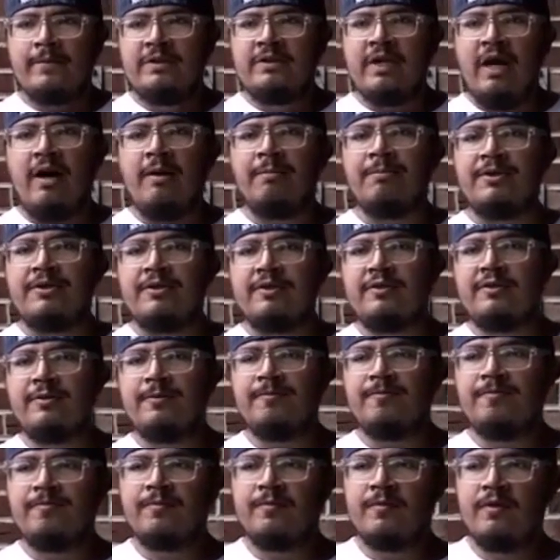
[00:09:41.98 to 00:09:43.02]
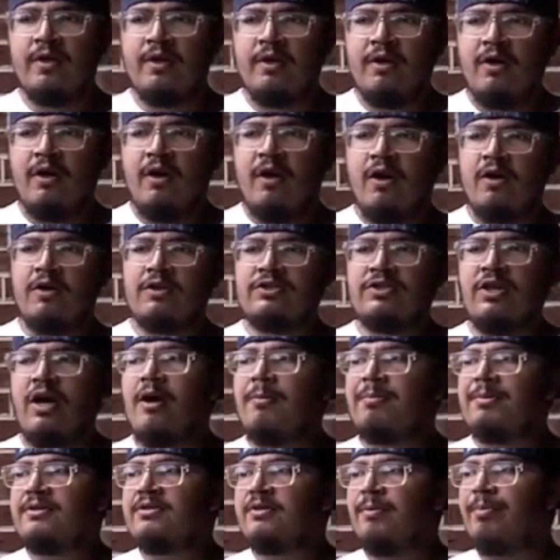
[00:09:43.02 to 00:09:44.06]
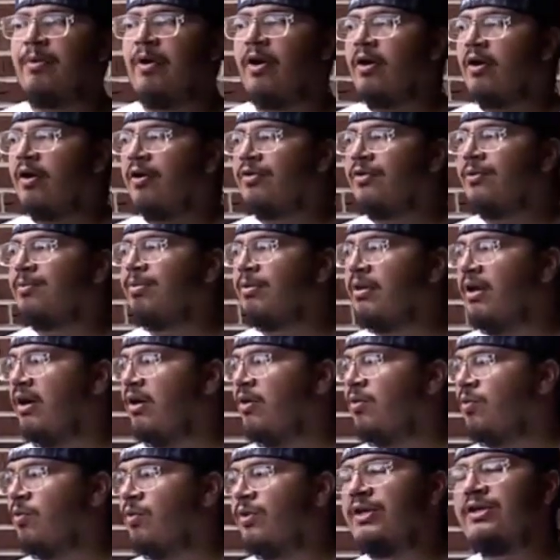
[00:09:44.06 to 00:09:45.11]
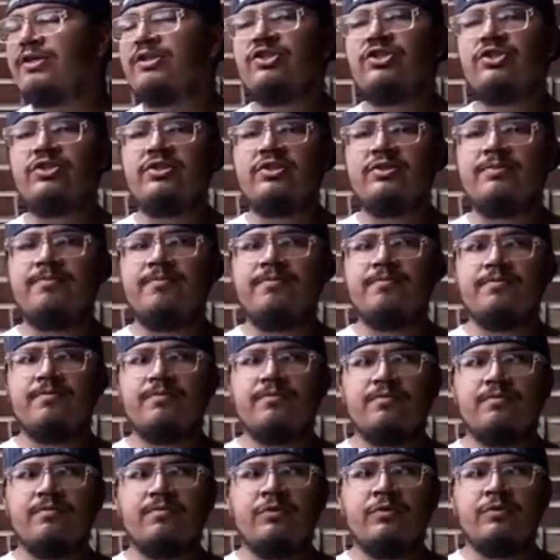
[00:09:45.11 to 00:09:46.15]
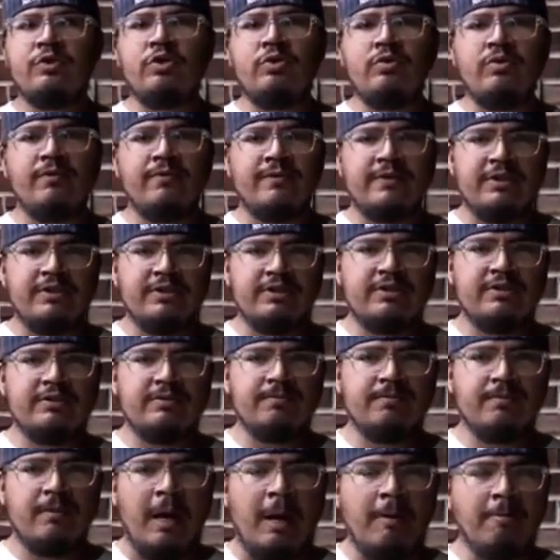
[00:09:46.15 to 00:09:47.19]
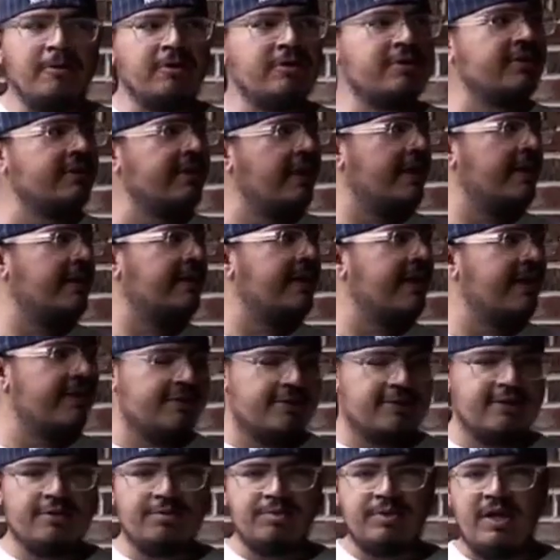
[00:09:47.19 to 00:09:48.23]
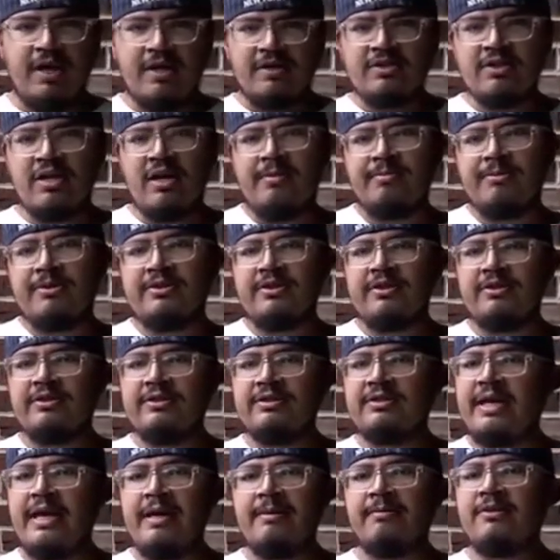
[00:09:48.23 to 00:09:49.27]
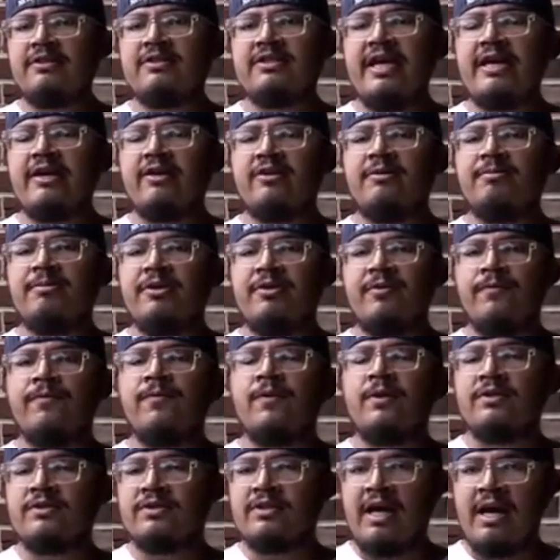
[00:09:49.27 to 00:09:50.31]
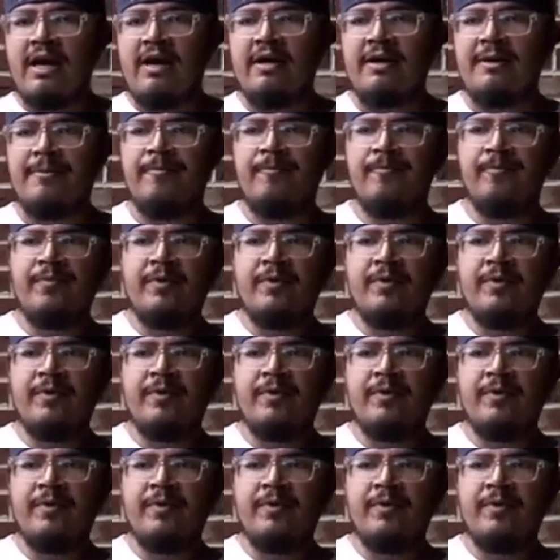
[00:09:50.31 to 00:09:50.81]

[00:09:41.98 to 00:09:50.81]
Zombies. Are zombies a part of the Blair Witch universe? I'm going to say yes, we got zombies in this game. This ain't going to be the first time.